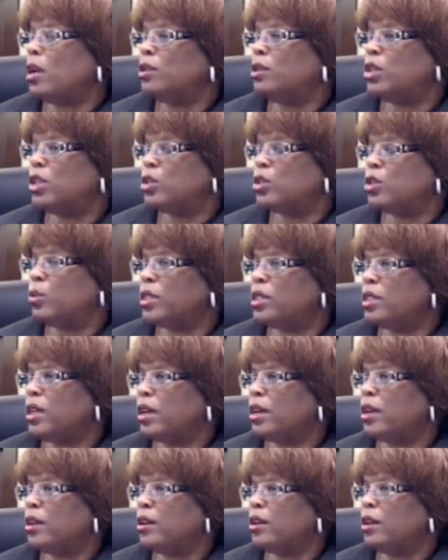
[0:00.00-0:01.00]
uh, just one
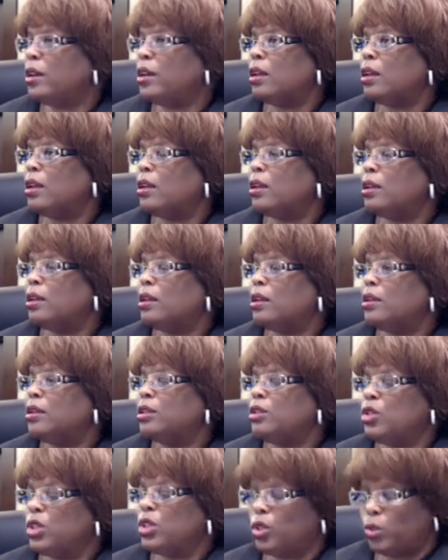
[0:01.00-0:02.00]
second. 31st.
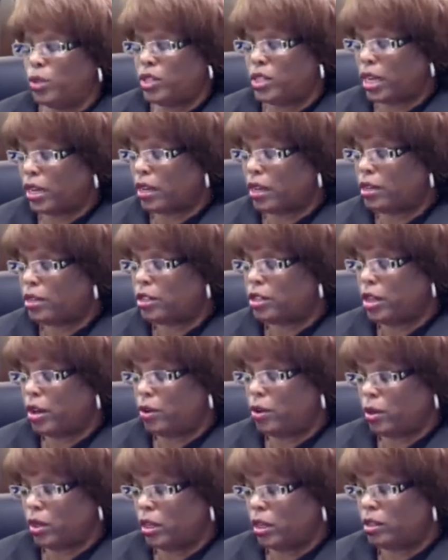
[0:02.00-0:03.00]
Just one second.
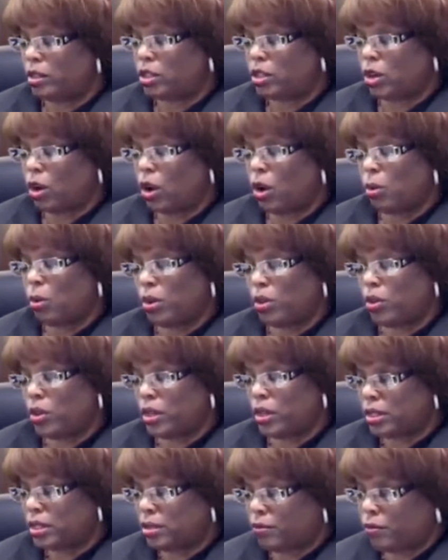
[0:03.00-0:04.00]
So let's start with
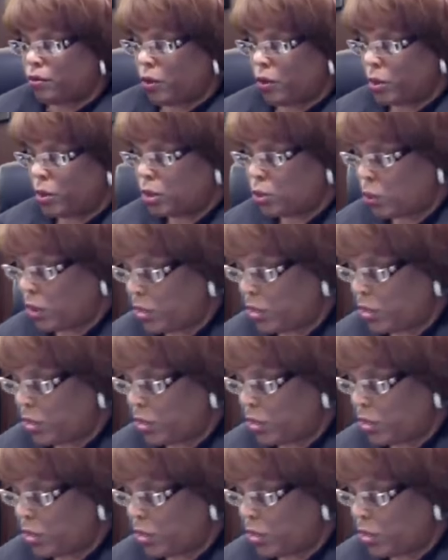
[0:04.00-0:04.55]
this first